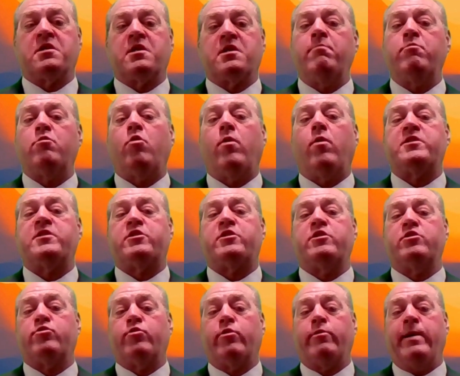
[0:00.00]
some
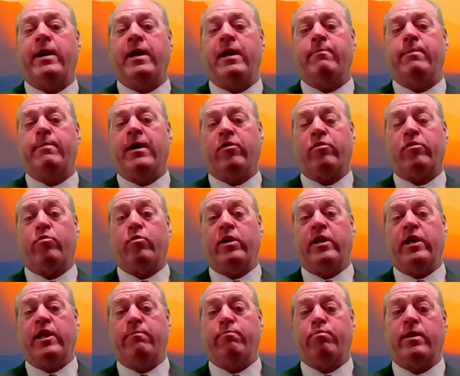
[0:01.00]
questions remain about
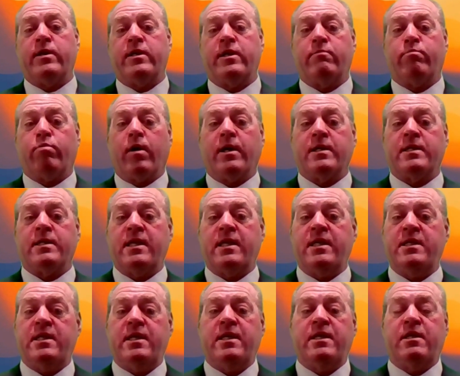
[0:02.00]
3D printed
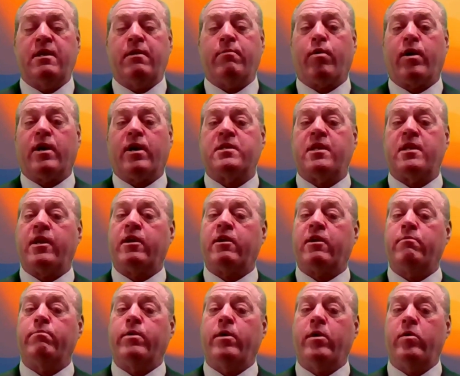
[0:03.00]
prostheses and prosthetic
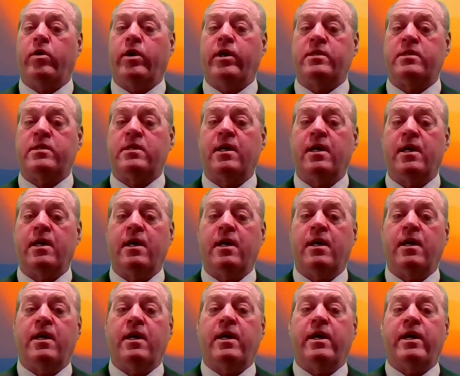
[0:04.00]
components,
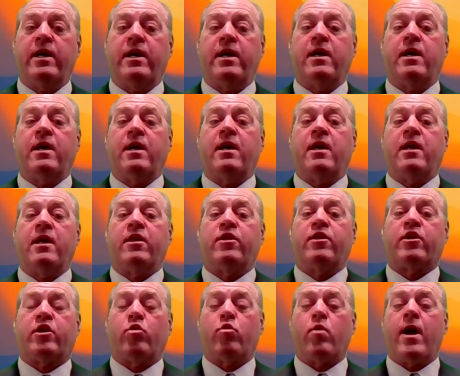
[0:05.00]

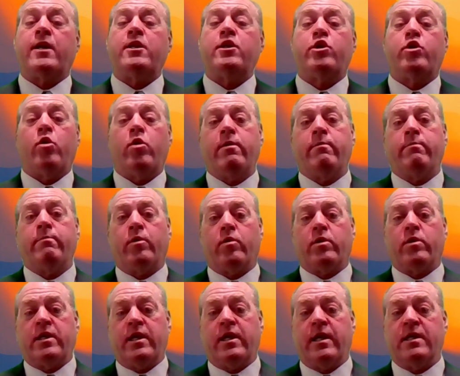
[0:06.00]
the correct coding
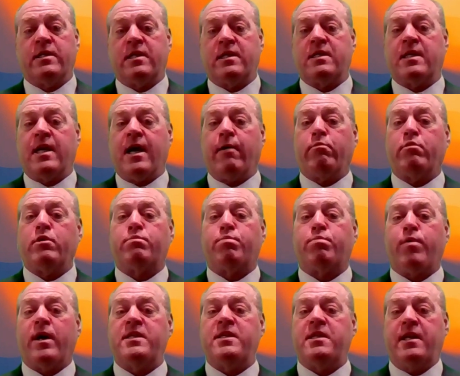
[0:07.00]
bulletin has established
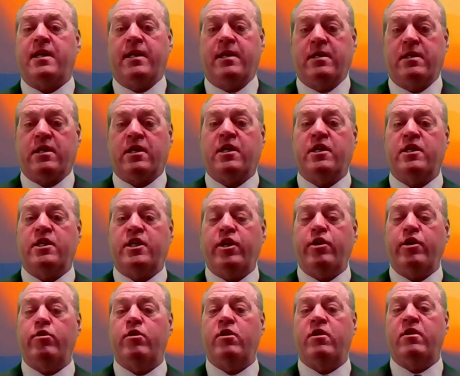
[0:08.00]
precedent to
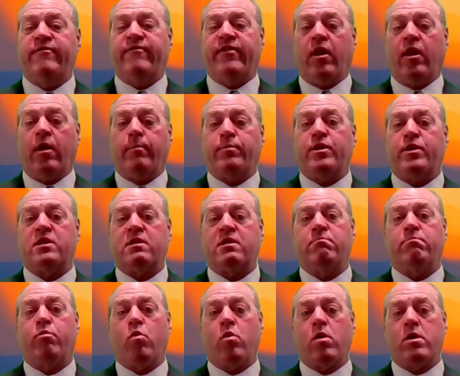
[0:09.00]
continue to develop this
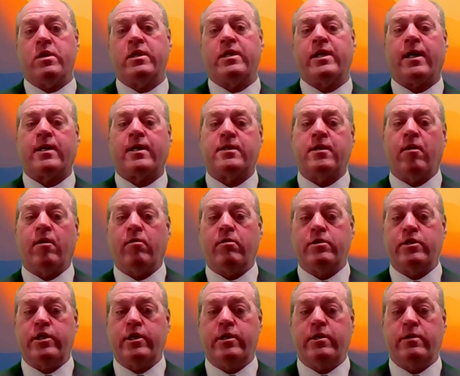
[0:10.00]
important
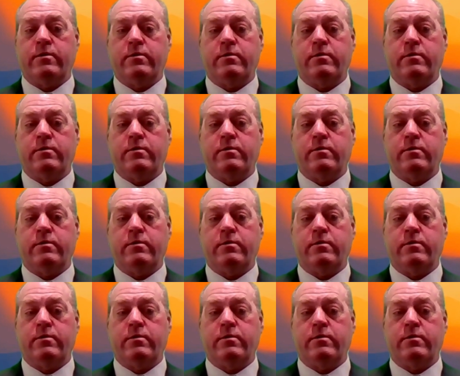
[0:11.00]
technology.